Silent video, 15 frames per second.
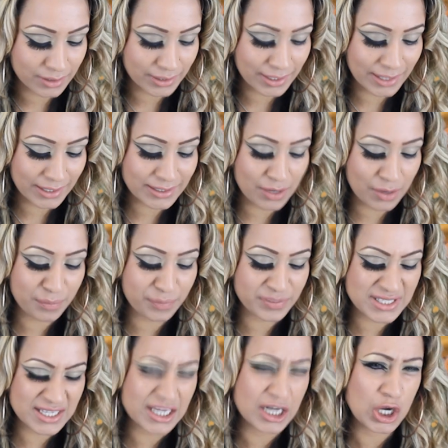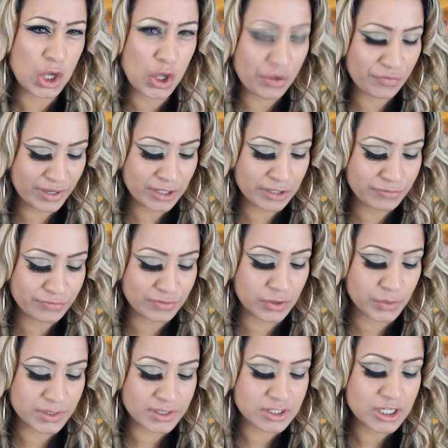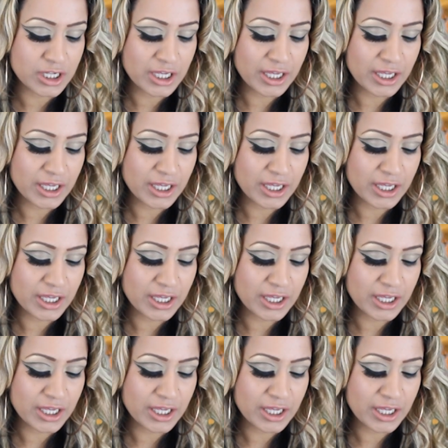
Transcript: Okay, now I'm seeing a lot of influence